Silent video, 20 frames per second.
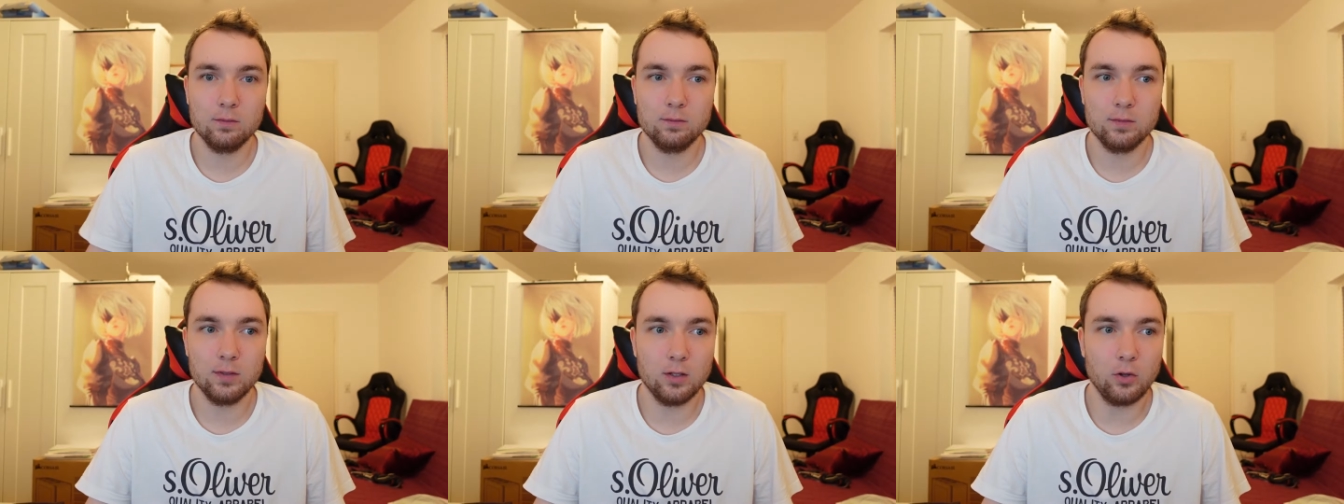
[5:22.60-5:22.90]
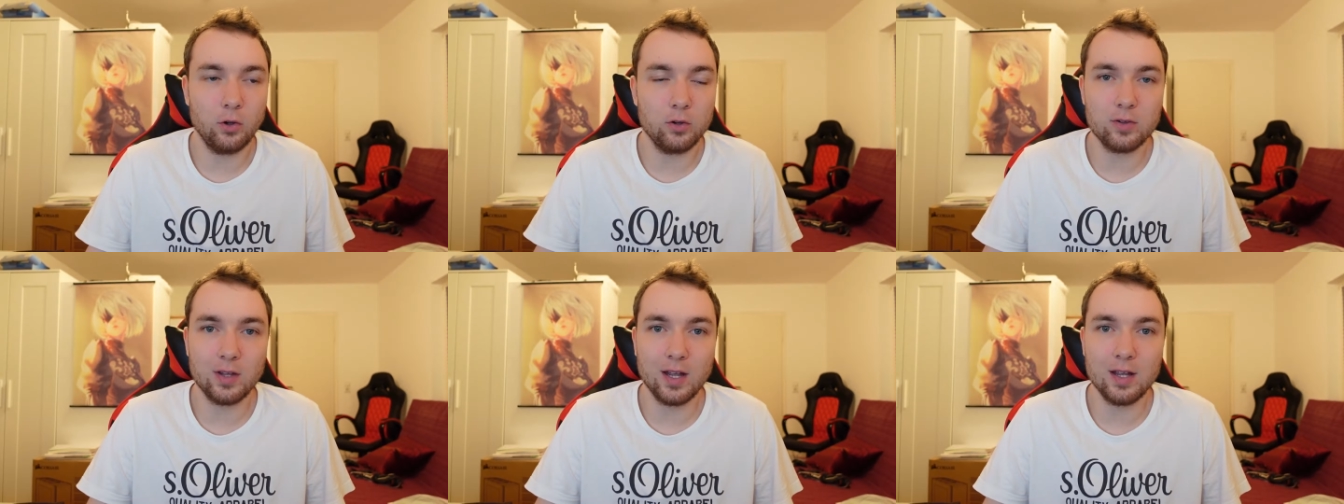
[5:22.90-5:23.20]
It
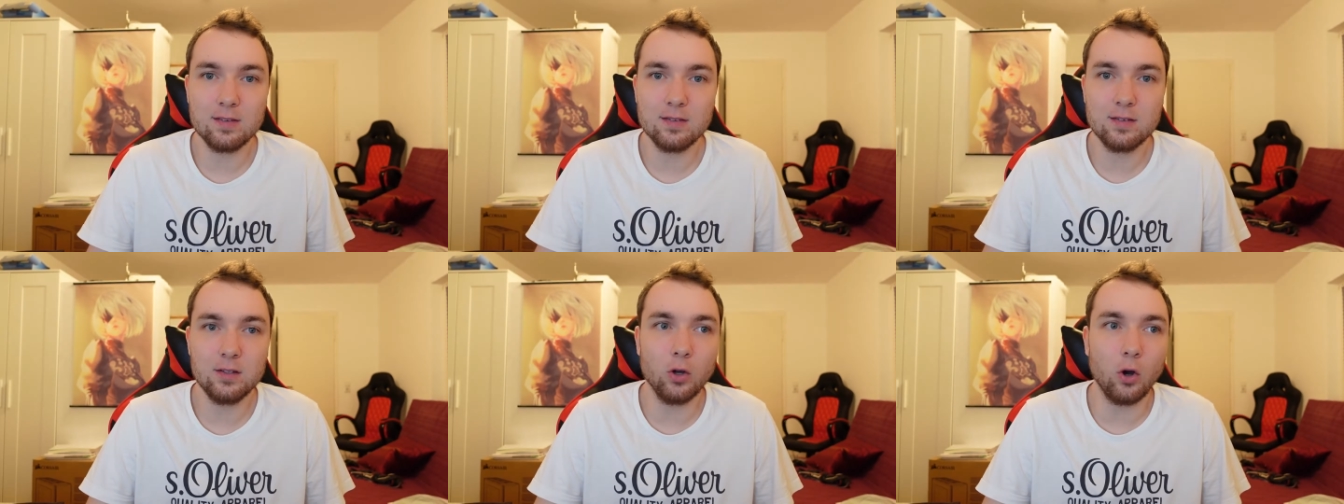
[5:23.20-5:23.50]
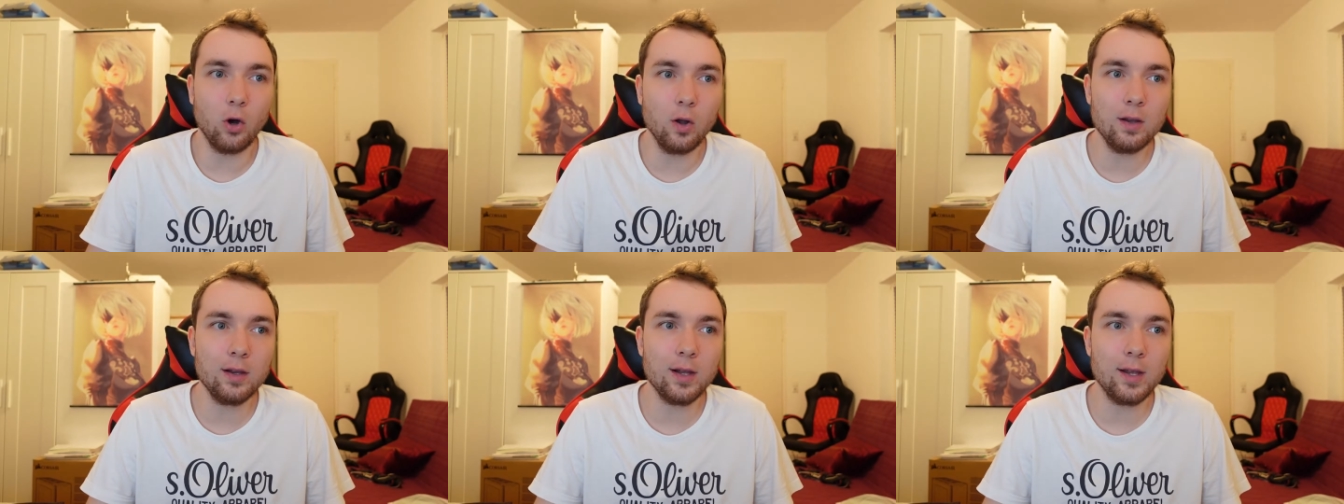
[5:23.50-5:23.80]
also has the
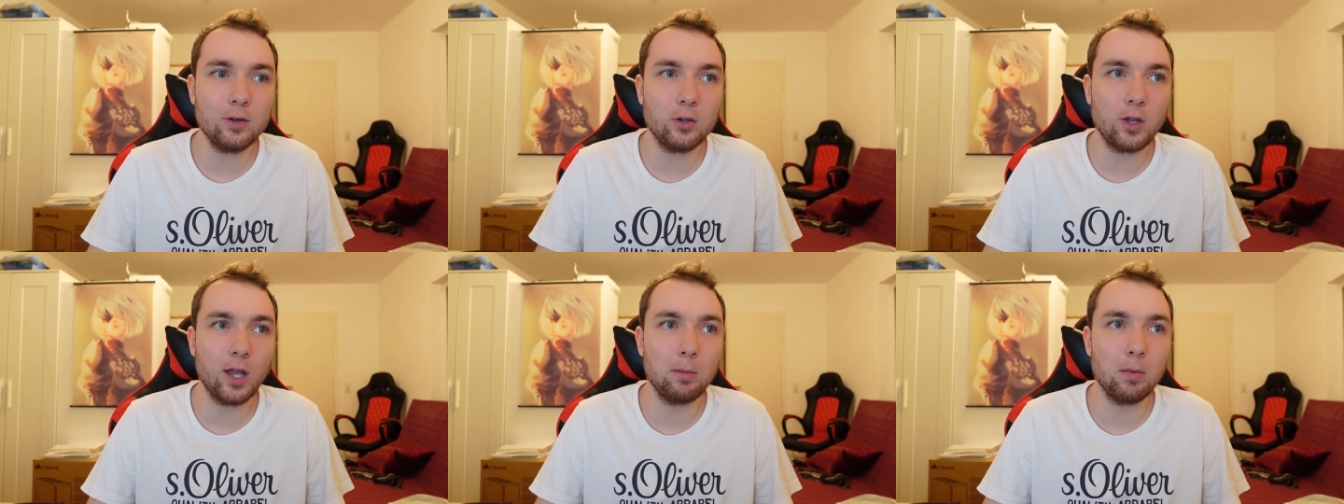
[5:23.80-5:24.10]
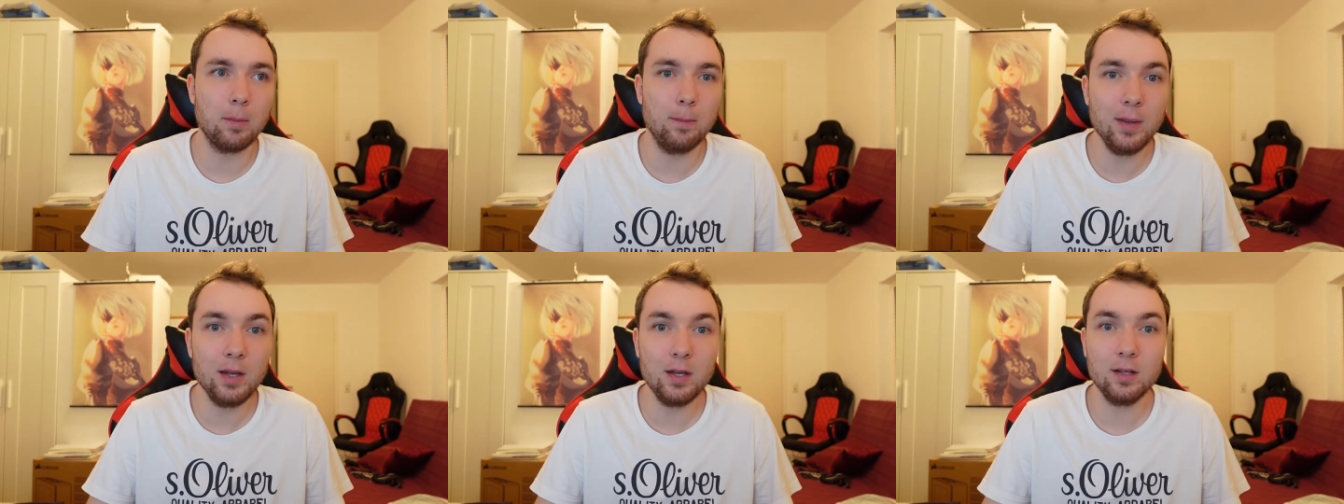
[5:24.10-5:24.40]
online
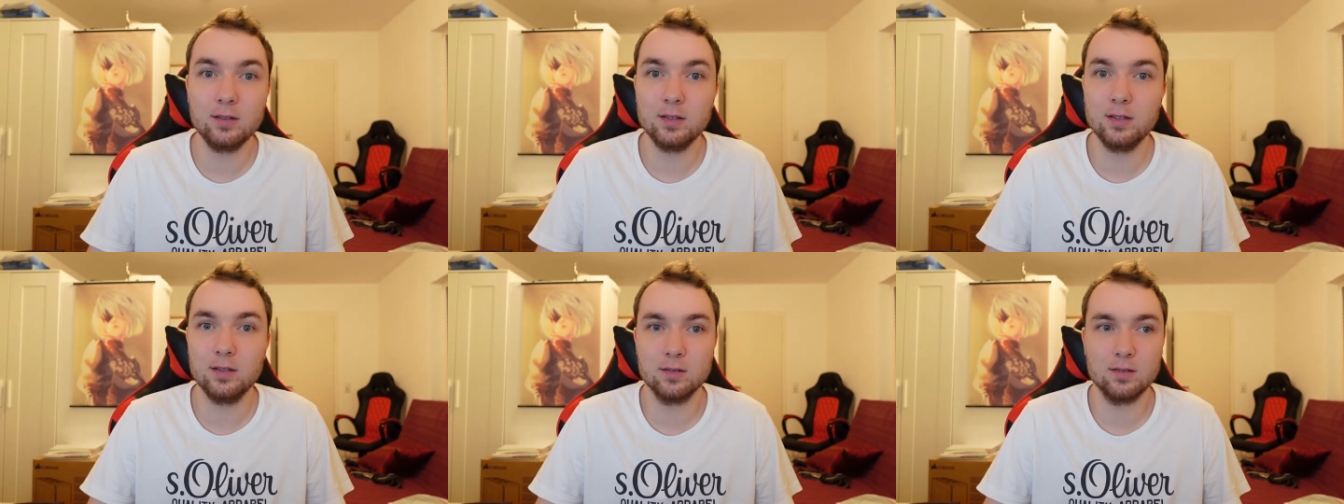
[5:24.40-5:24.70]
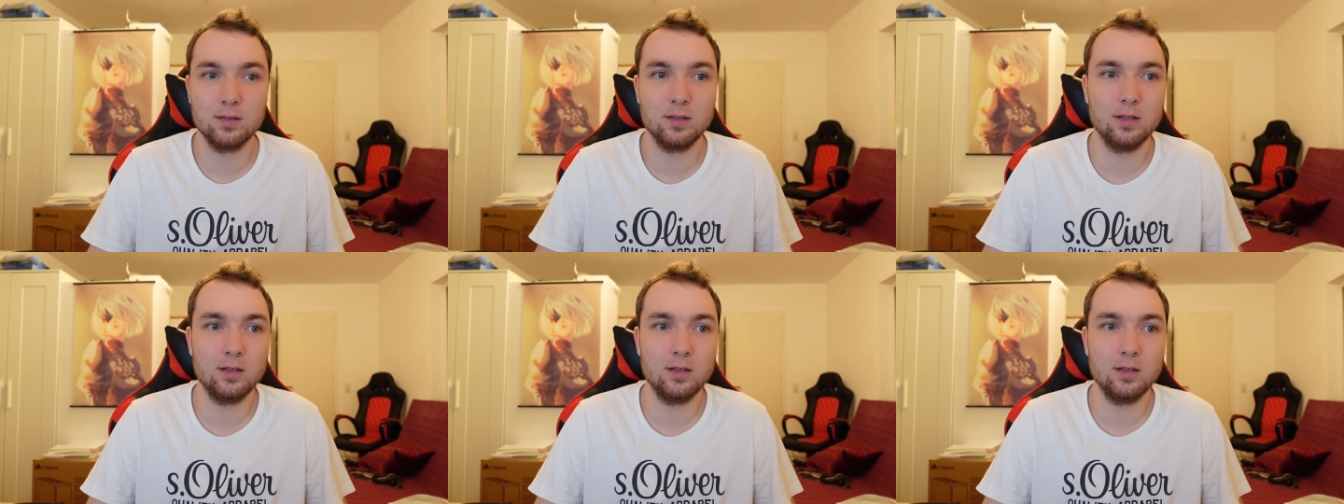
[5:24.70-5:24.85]
capabilities.